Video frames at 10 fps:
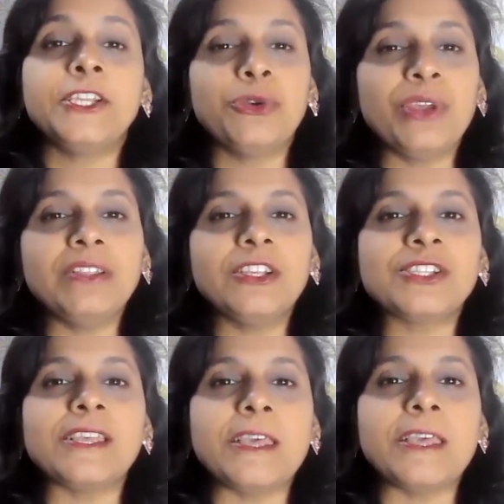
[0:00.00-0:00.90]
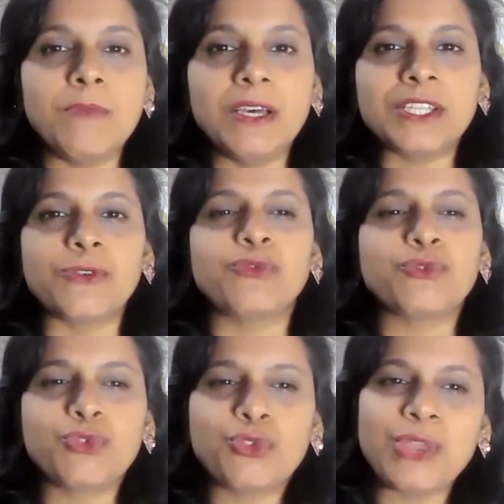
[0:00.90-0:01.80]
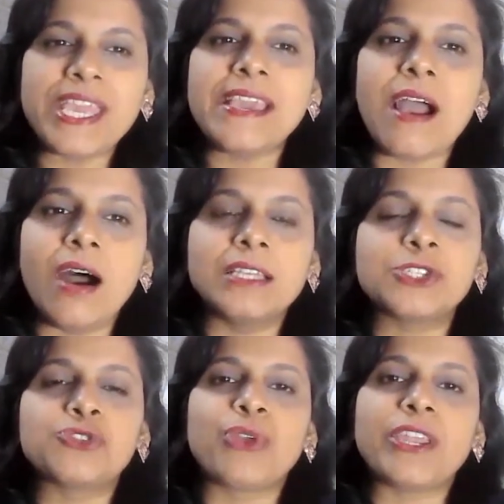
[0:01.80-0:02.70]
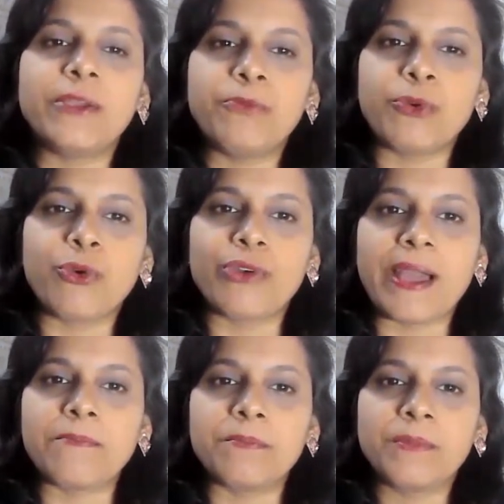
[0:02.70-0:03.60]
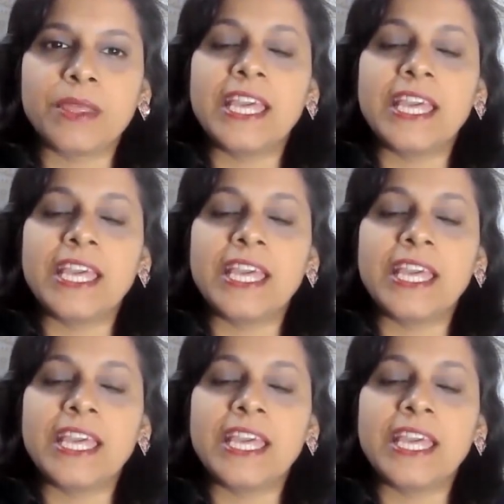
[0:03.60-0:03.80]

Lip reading: During this immersive 3 hours training program,